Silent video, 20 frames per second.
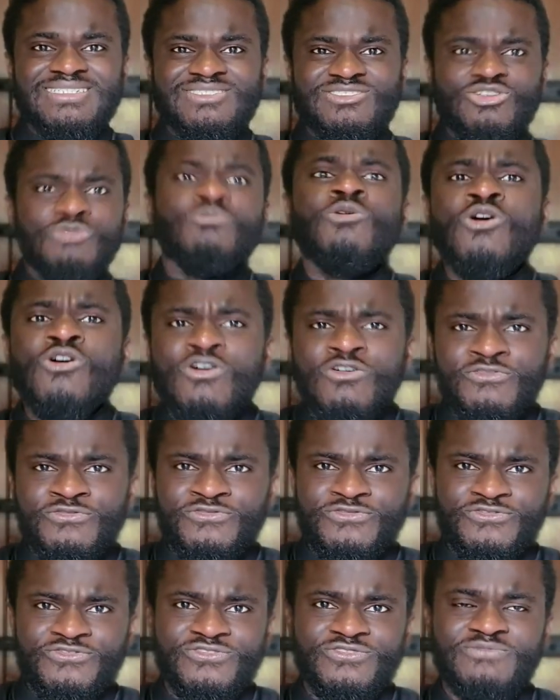to
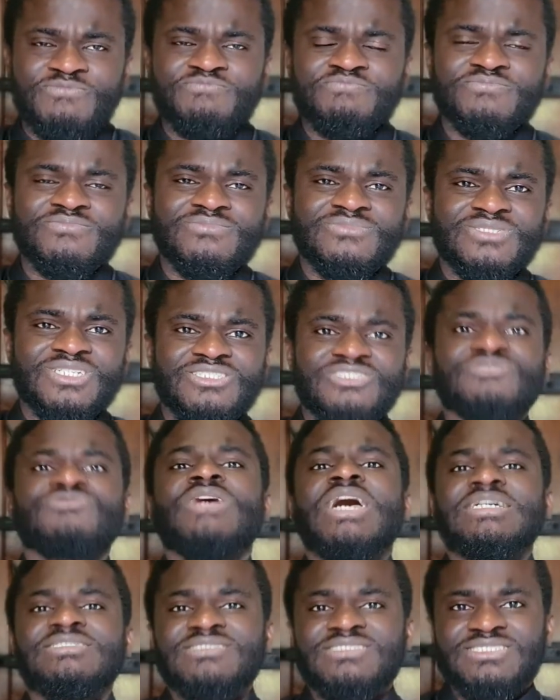move,
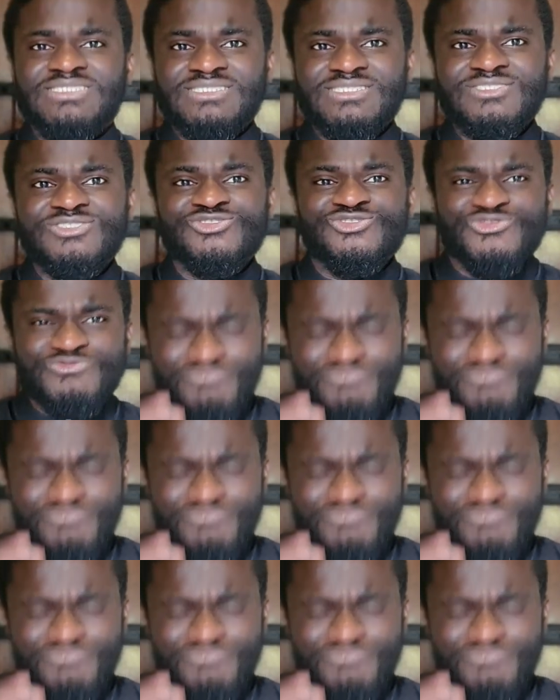strength to